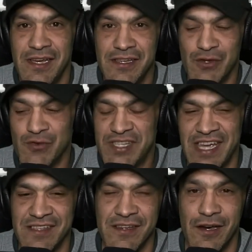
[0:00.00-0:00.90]
use
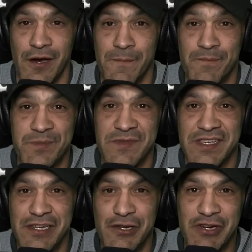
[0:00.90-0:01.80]
as, um,
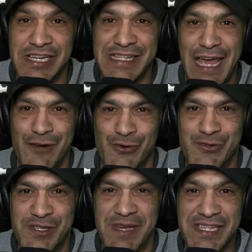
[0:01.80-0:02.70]
you know, collateral
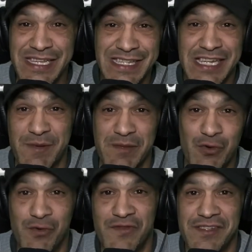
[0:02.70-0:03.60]
to make these next big
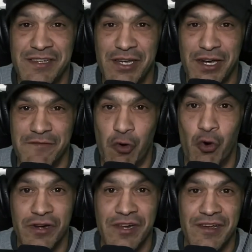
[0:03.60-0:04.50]
moves of
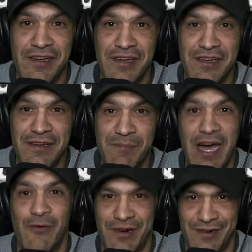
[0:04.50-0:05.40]
more
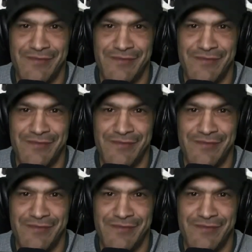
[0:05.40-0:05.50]
power.